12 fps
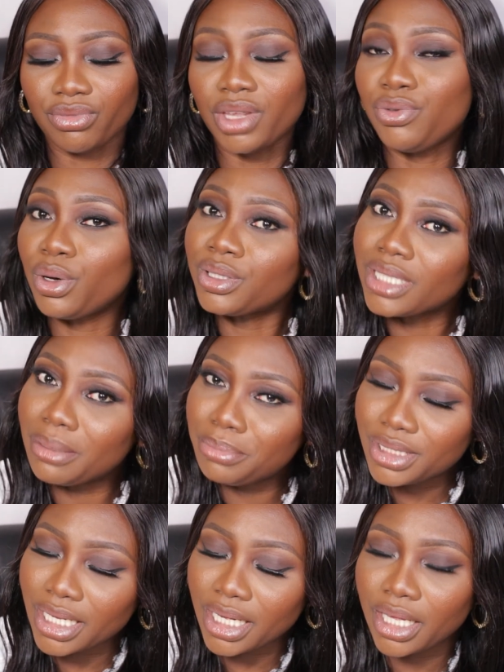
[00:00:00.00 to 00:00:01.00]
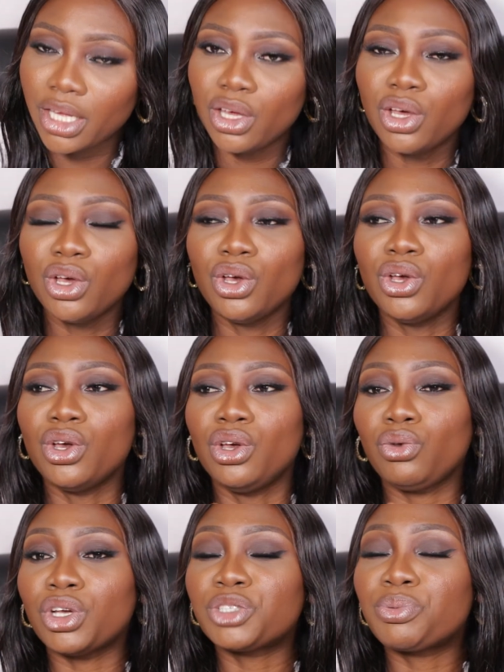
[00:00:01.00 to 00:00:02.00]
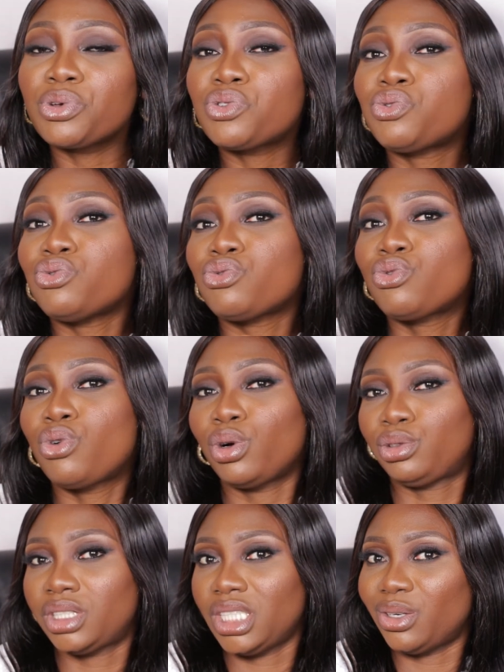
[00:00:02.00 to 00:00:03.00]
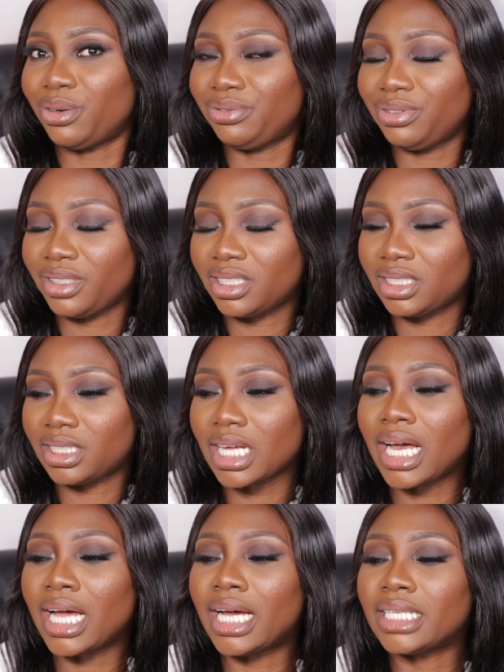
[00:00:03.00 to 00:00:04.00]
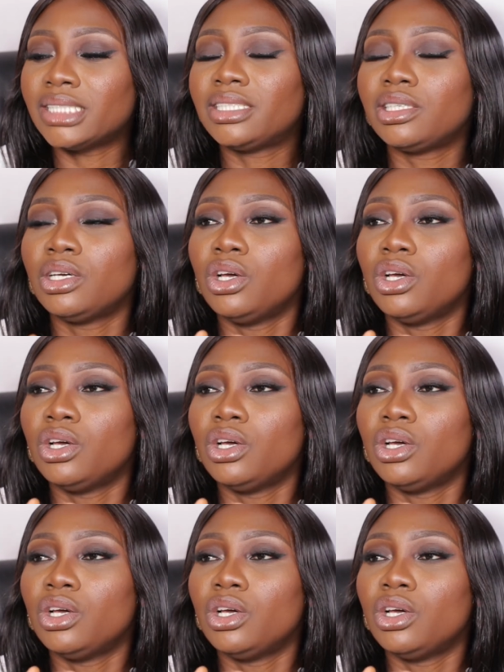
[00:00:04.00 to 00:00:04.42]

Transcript: if you're under BDEC, you are supposed to go to the office and